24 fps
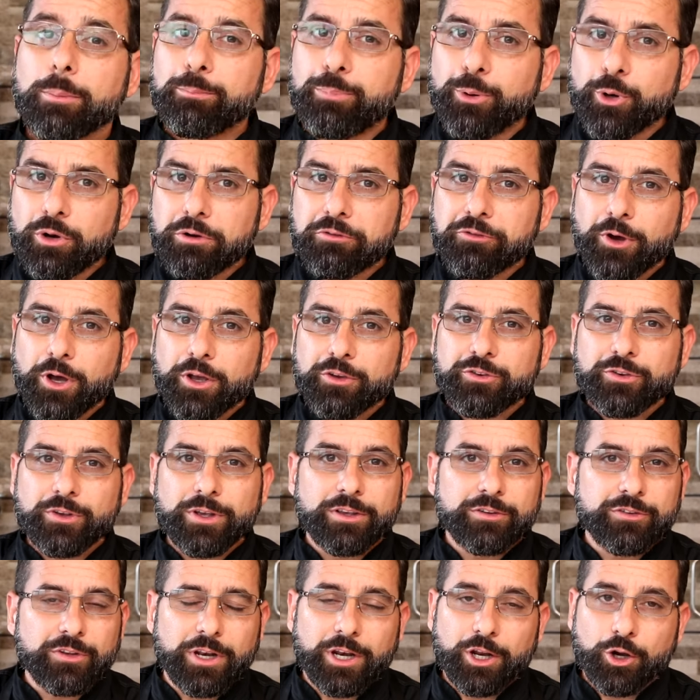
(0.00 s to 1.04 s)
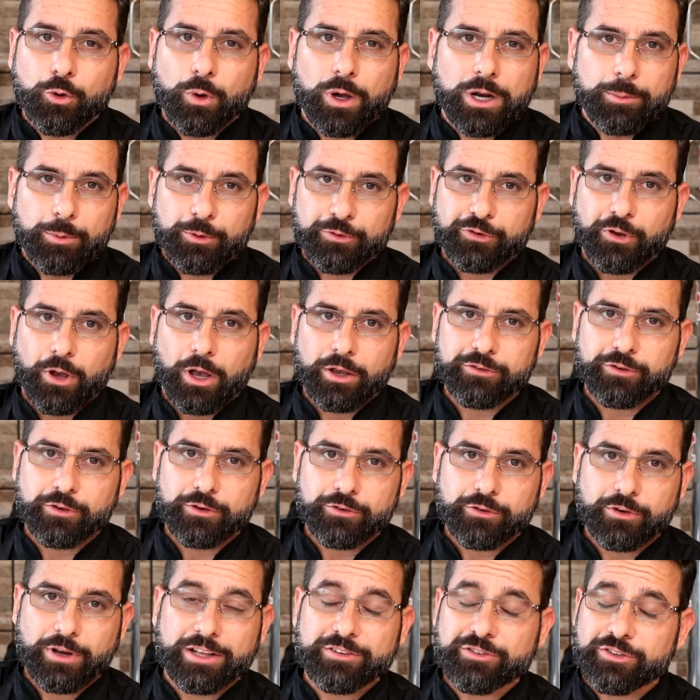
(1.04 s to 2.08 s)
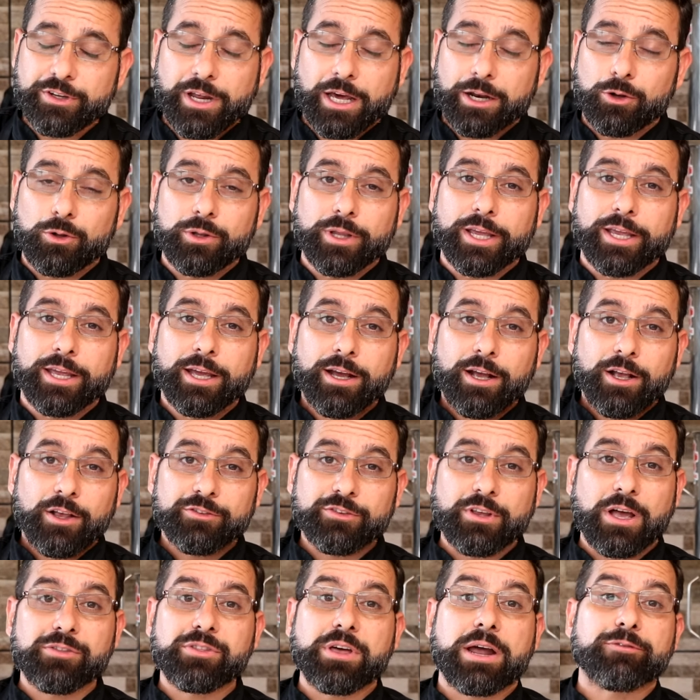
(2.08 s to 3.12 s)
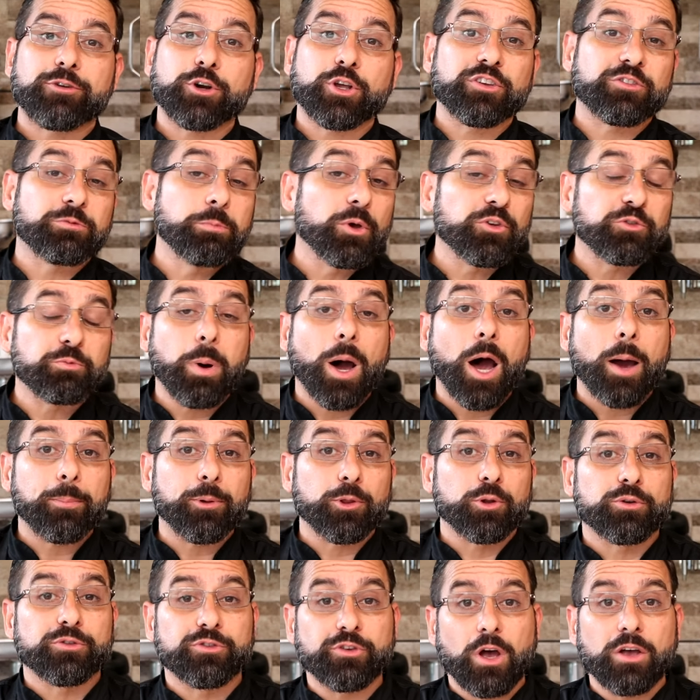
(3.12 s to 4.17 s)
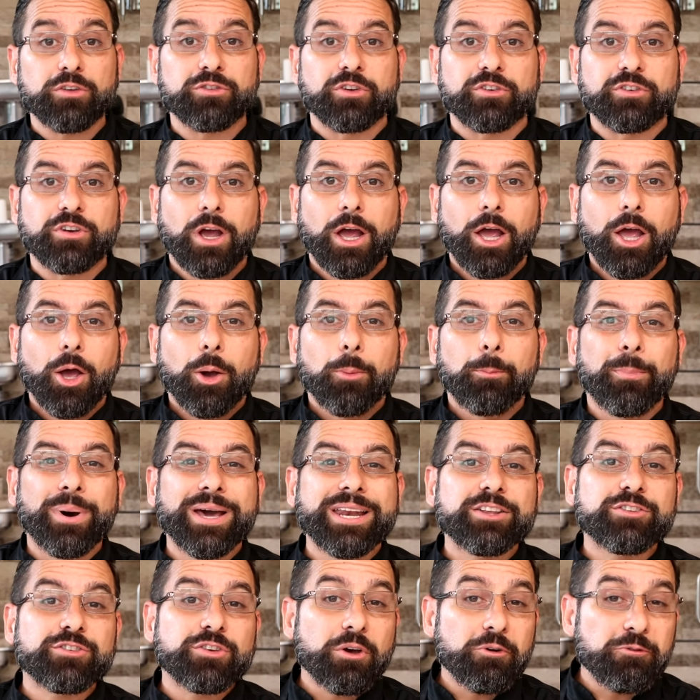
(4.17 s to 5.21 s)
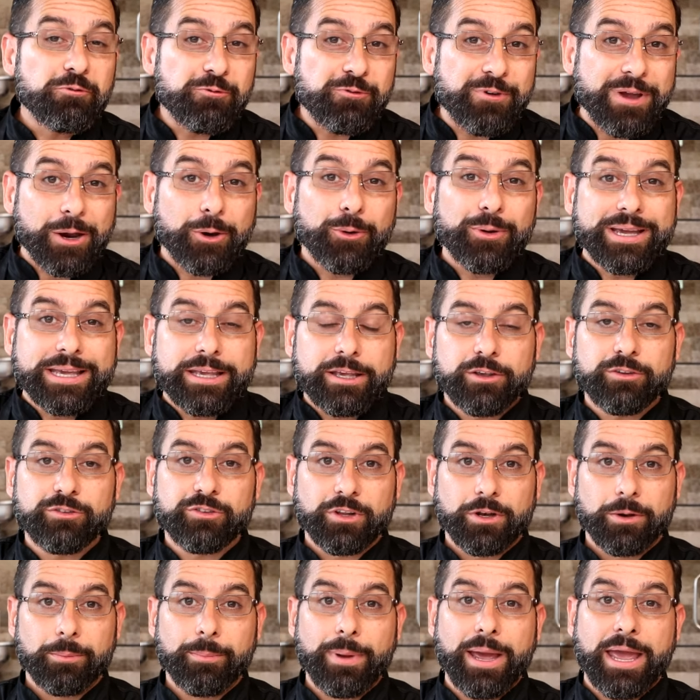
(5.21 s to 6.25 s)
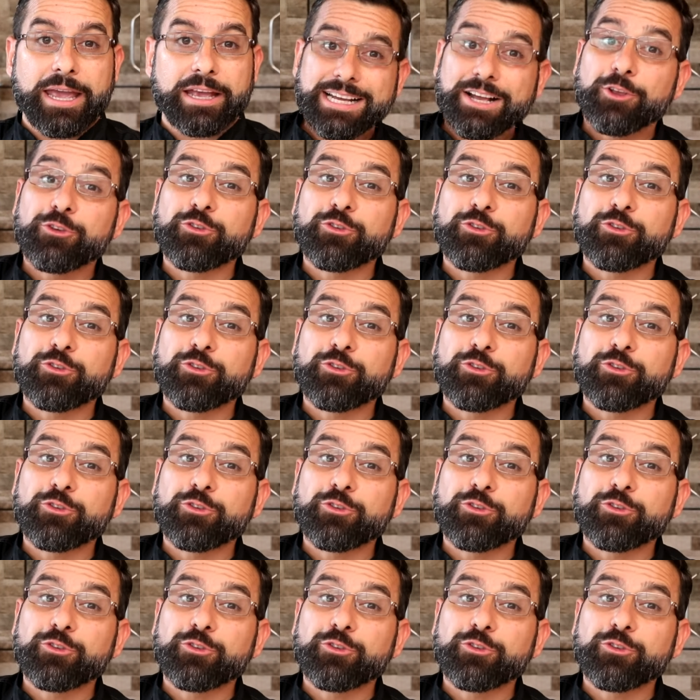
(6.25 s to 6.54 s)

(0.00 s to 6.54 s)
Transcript: Boerewors is an incredible sausage. It's not only South Africa's most popular sausage, but it's very easy to make.